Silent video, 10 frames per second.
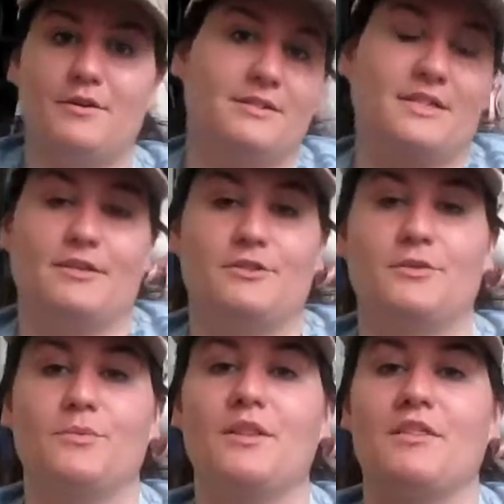it's like a
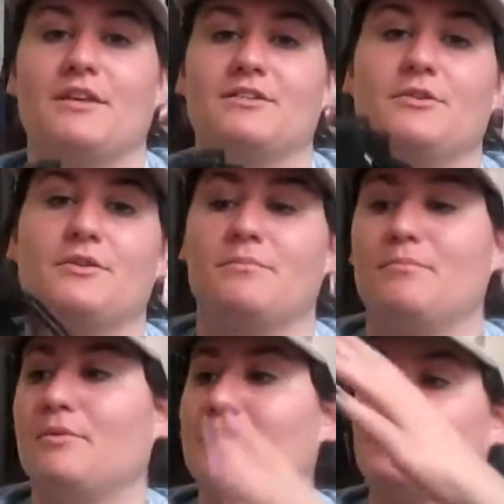2-in-1 thing. So you can
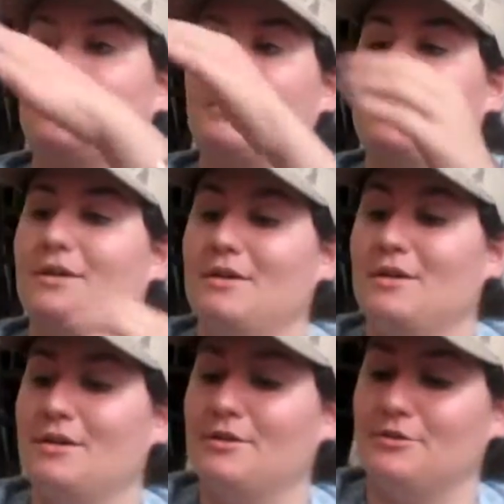put
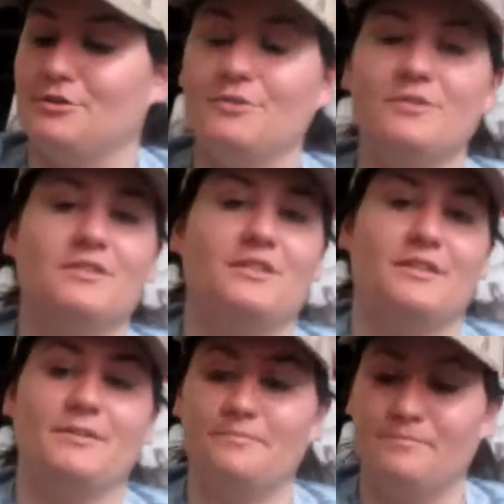your shoes in
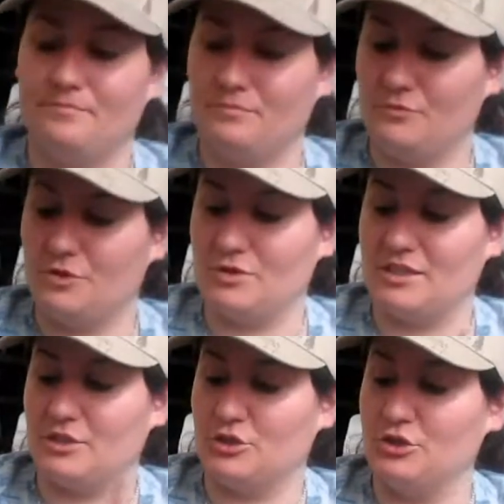there. So it's
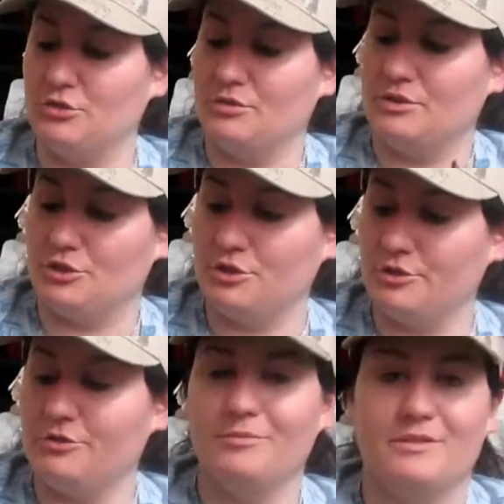like a shoe and a
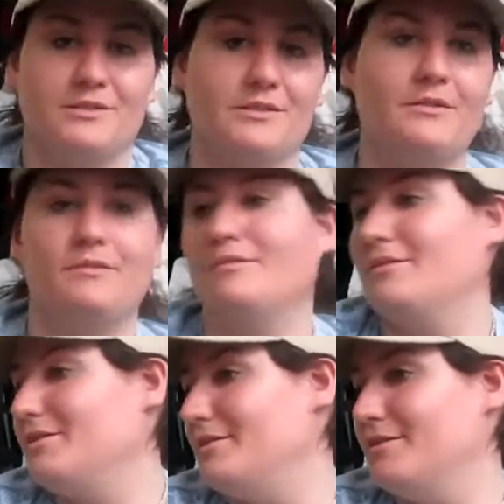shoe, but still,
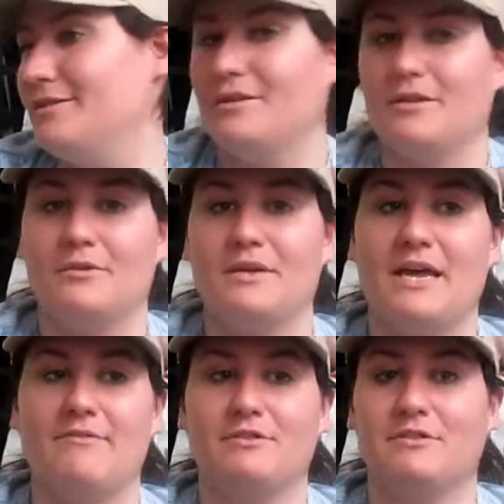you don't
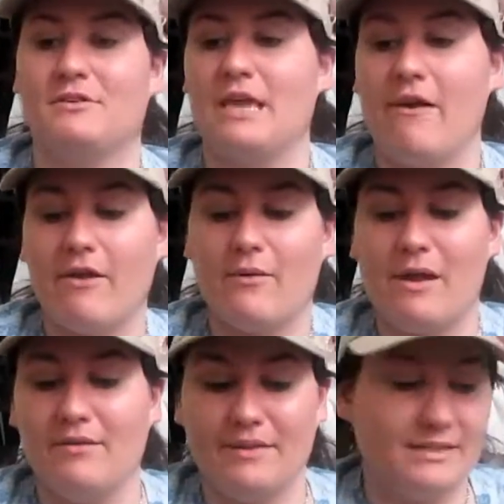have to carry
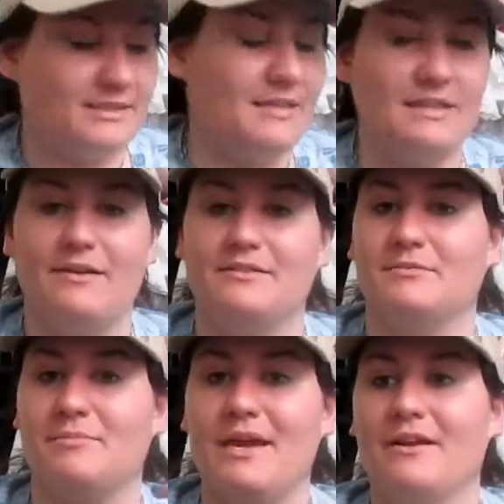around like
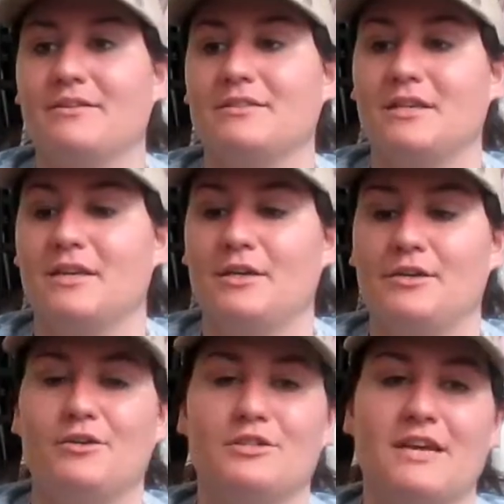10,000 pairs.
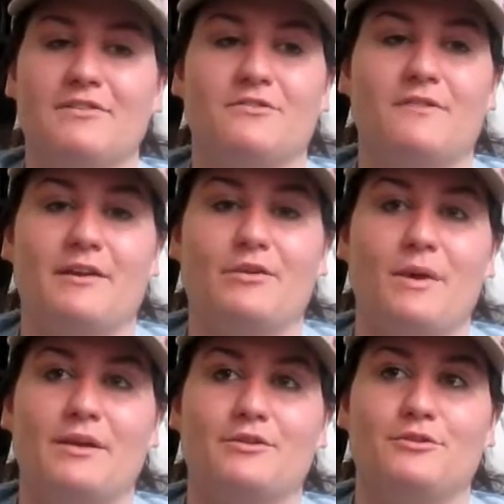You just have to find a
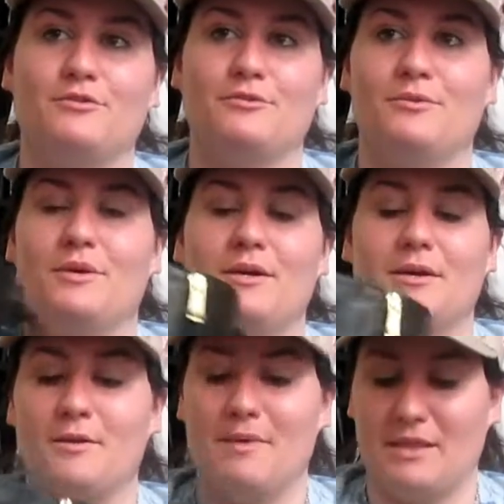way to
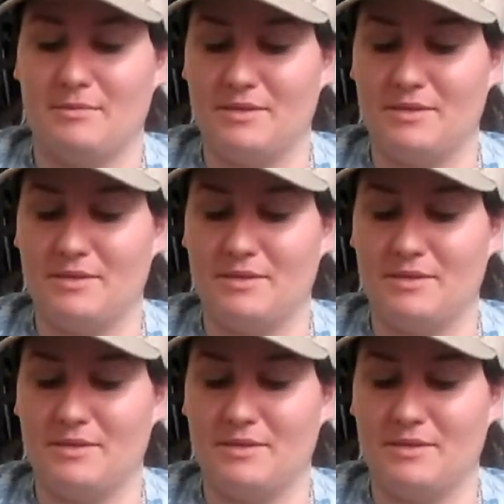combine them